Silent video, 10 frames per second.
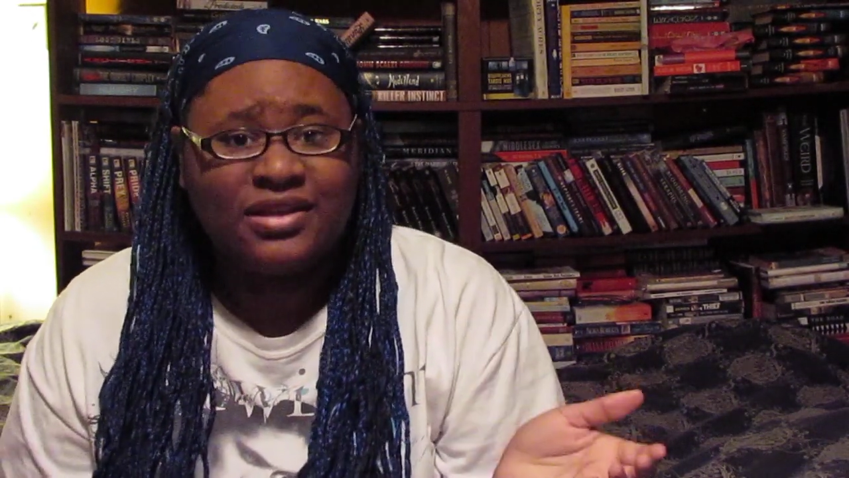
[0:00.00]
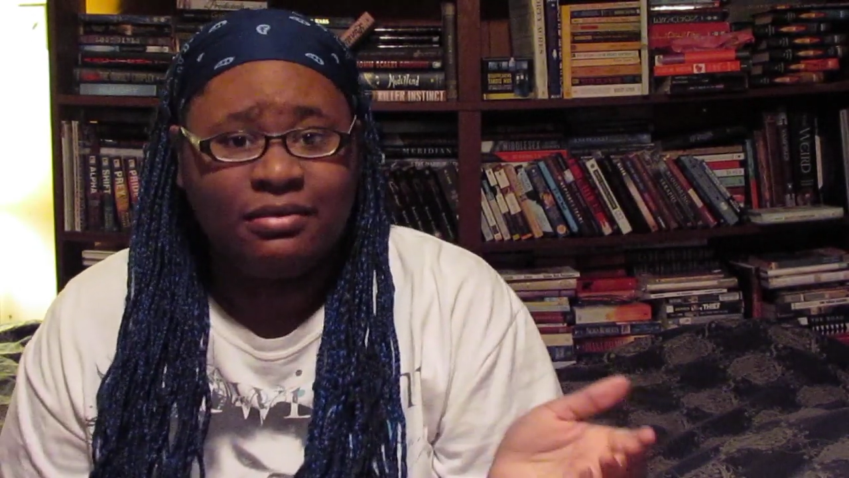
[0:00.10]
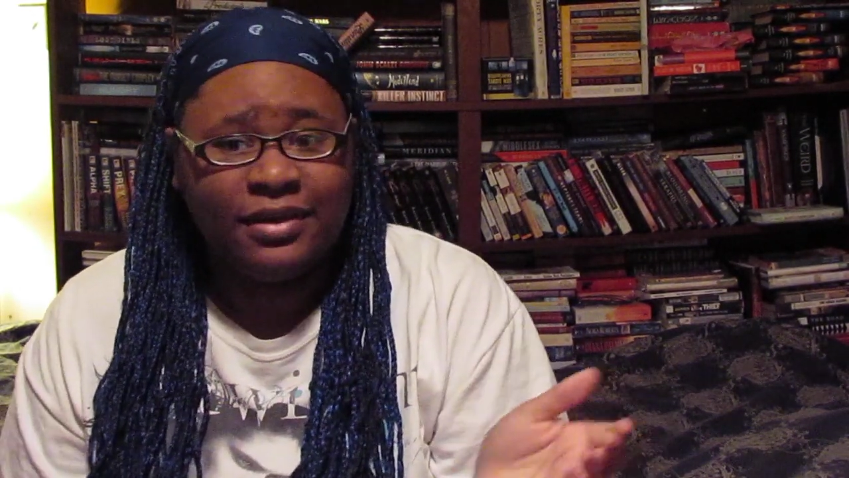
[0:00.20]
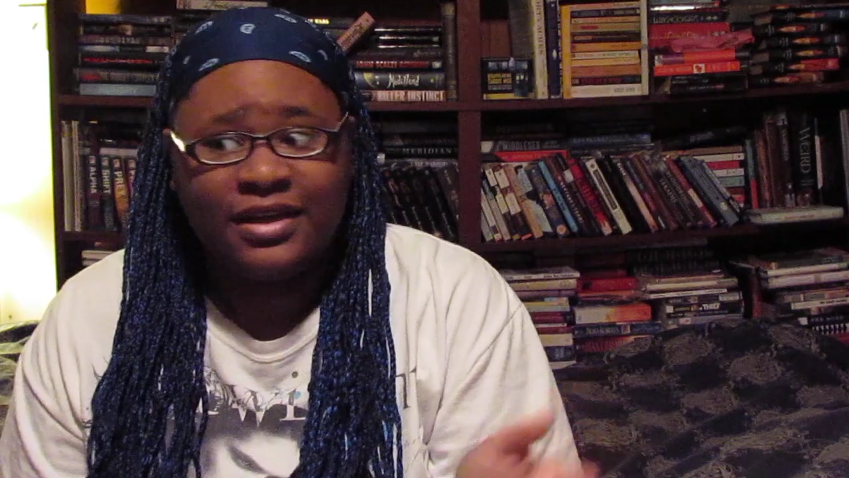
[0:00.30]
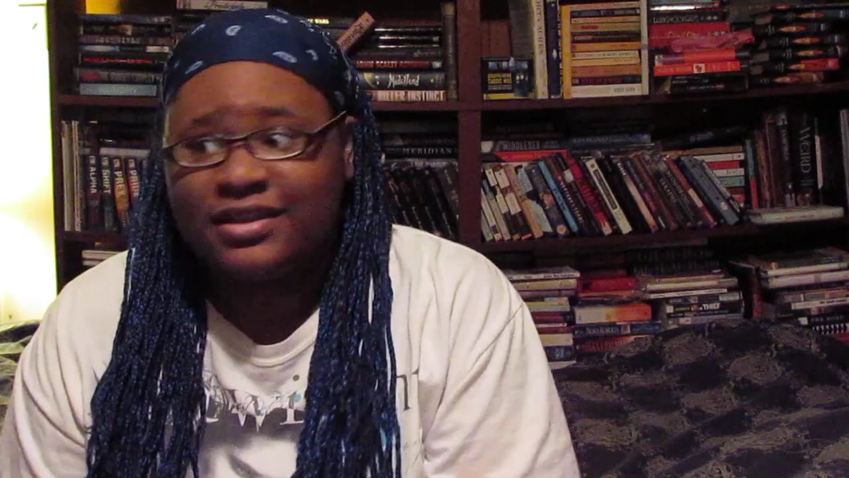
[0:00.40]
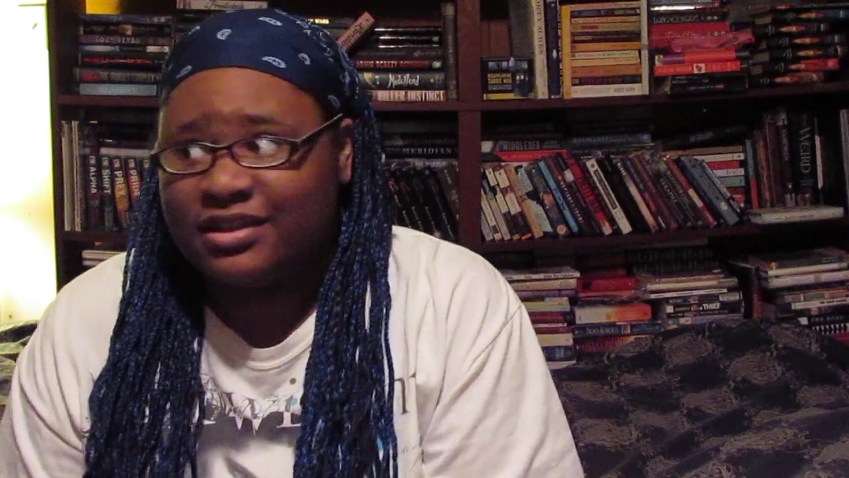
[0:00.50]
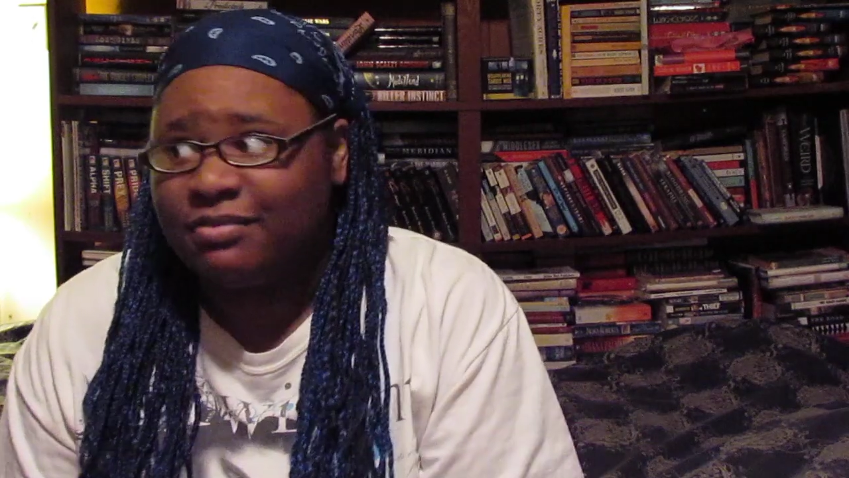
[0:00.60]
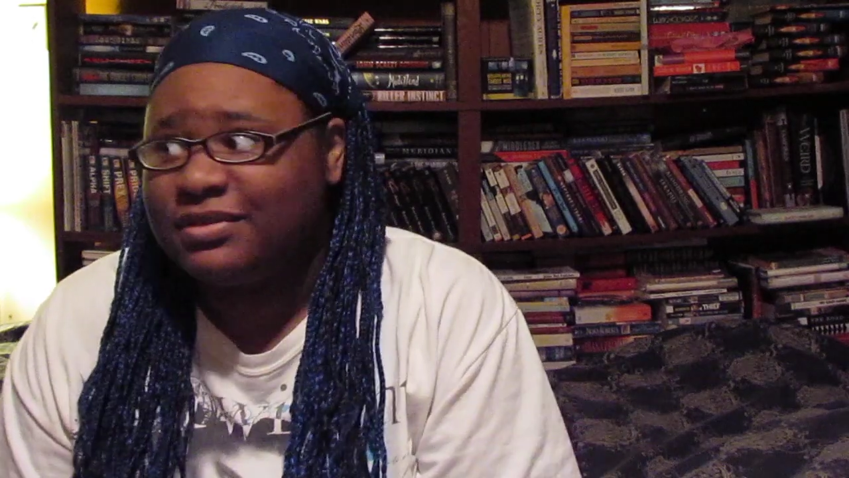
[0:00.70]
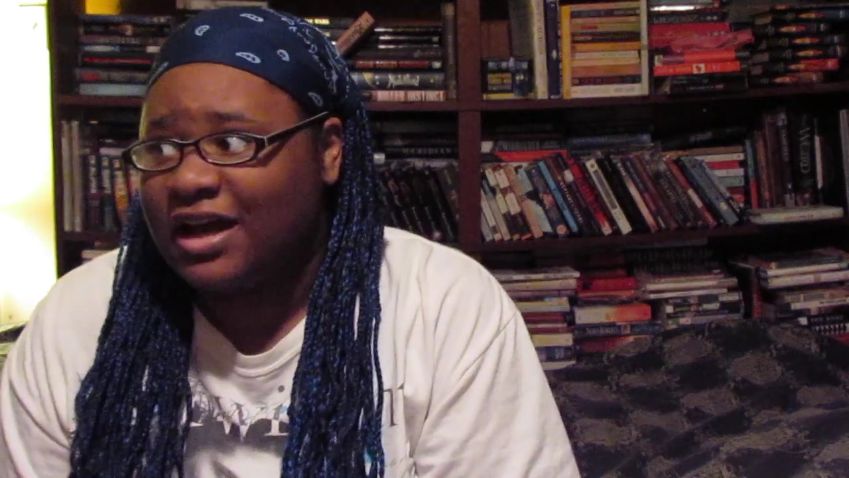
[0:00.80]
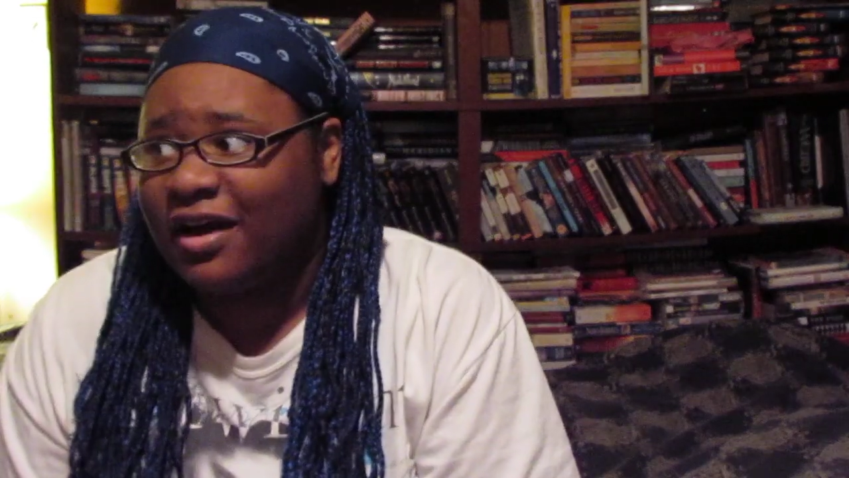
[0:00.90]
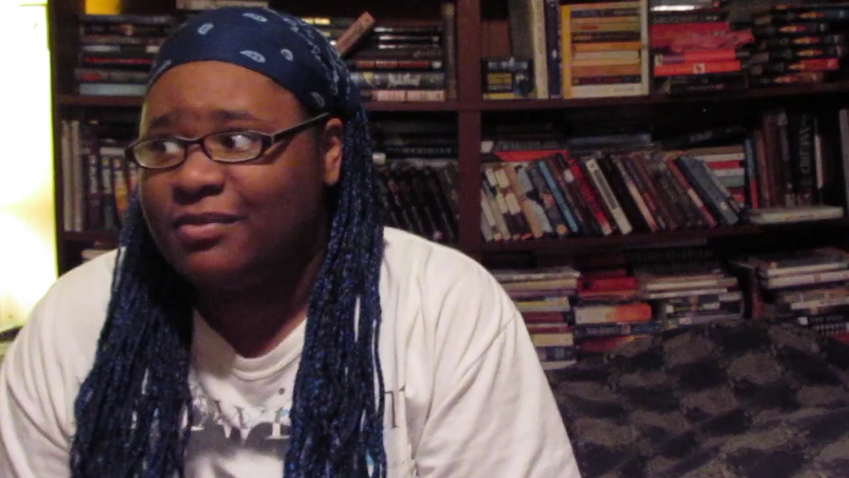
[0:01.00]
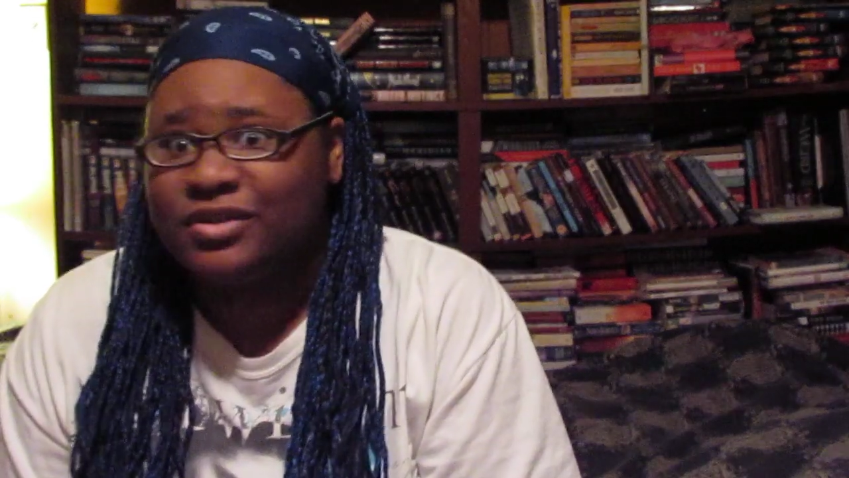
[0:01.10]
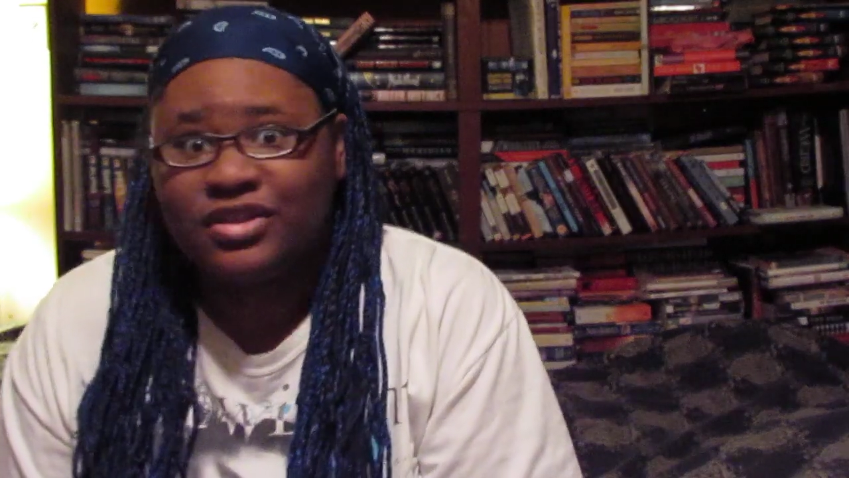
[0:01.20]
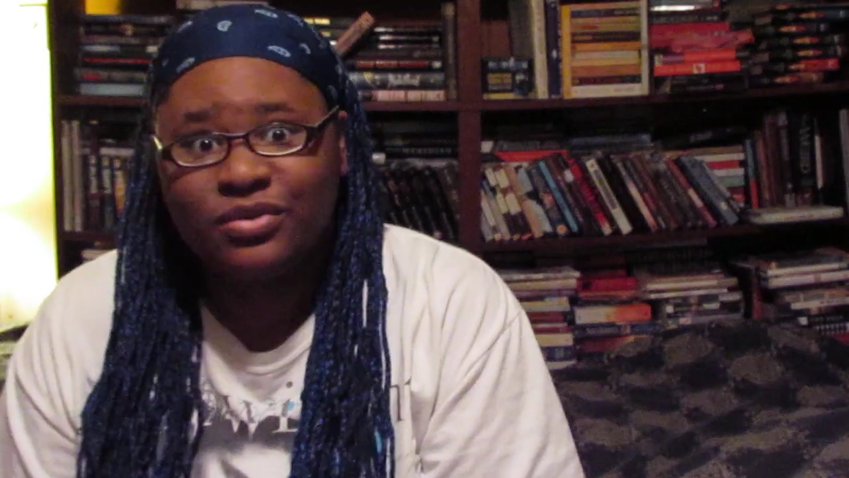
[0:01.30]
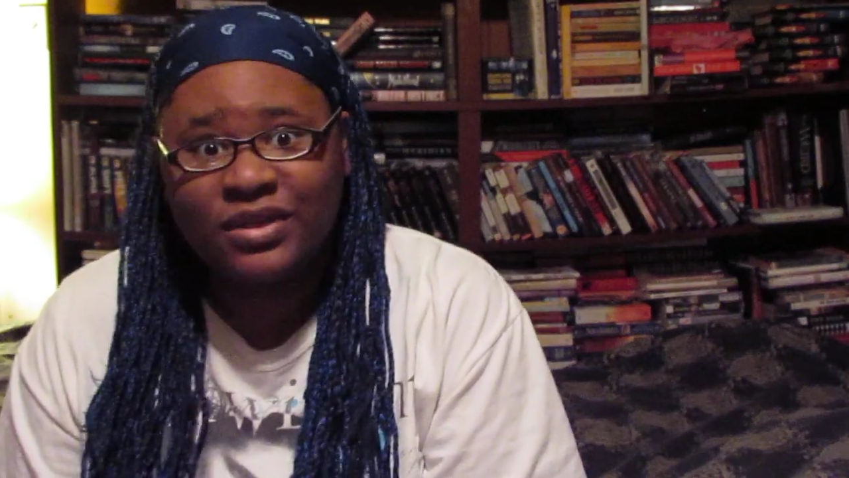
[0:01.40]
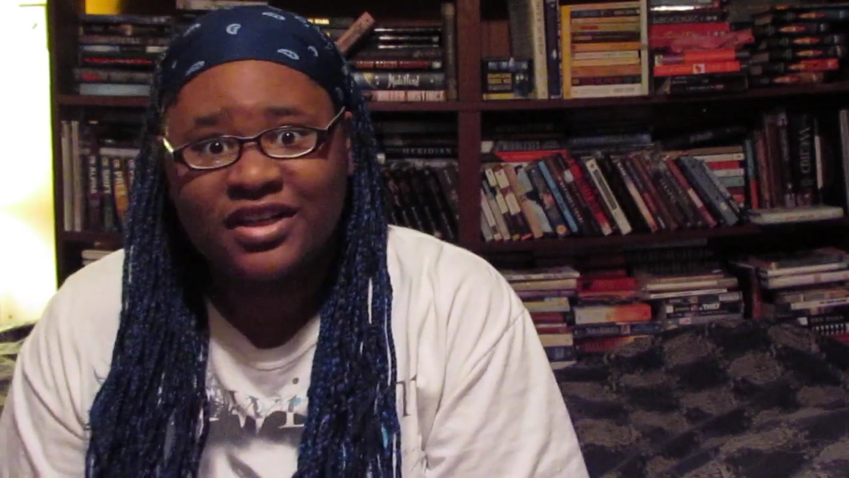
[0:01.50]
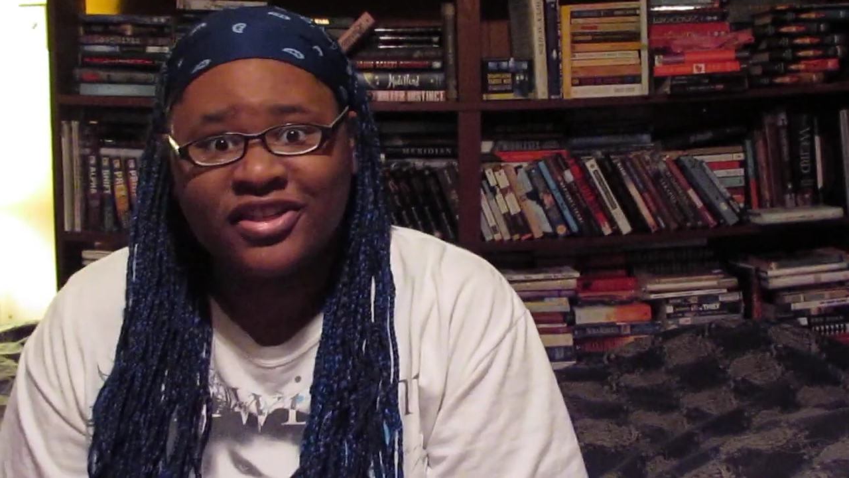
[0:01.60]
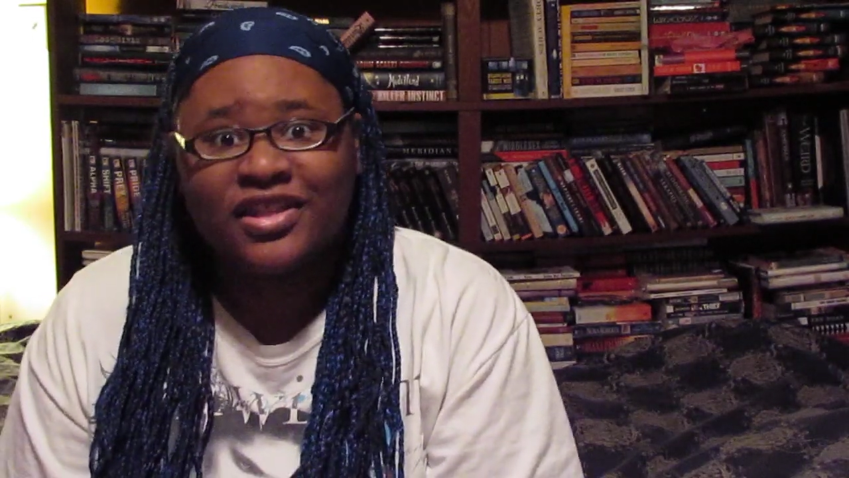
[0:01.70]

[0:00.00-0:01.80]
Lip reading: to me sometime soonish.